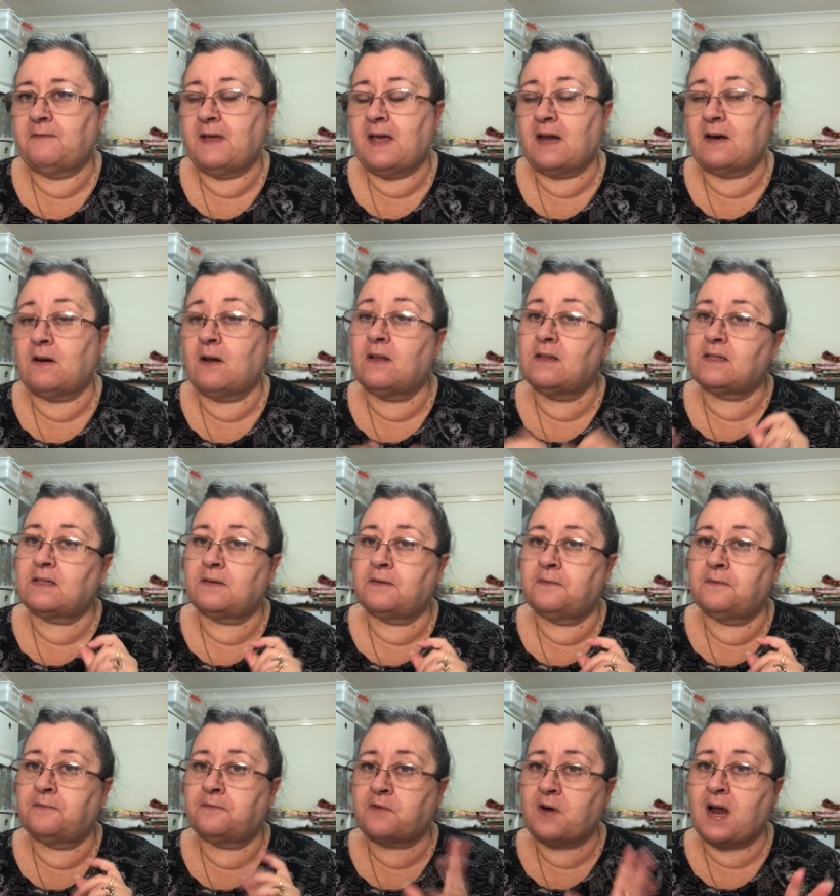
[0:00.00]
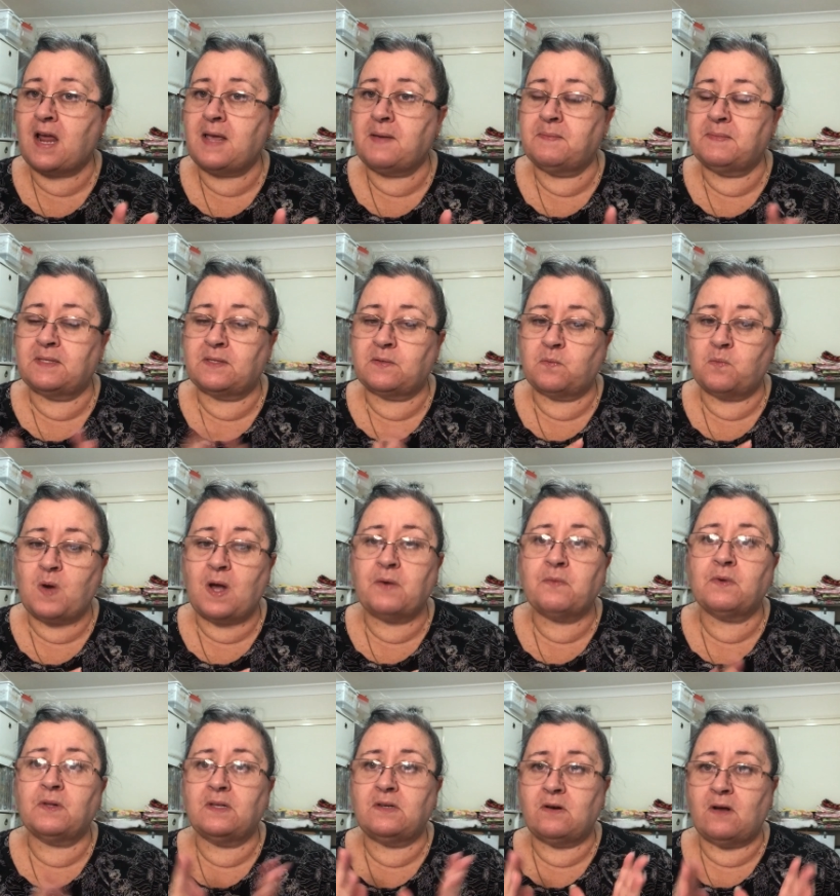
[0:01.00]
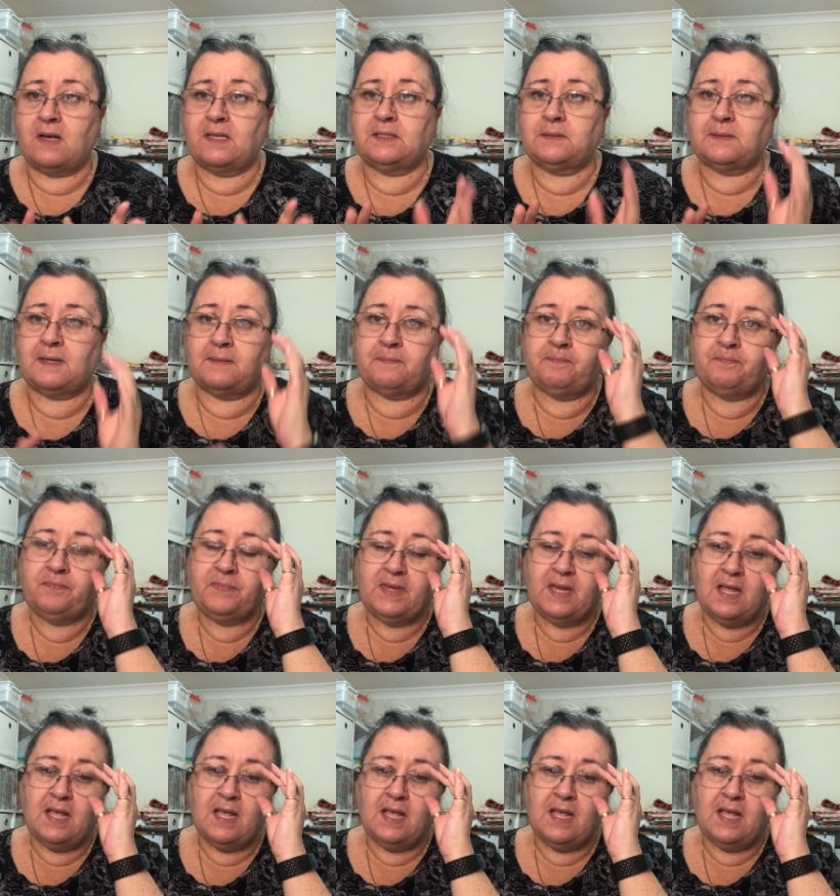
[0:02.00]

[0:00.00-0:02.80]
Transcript: found lots of frames. One really nice one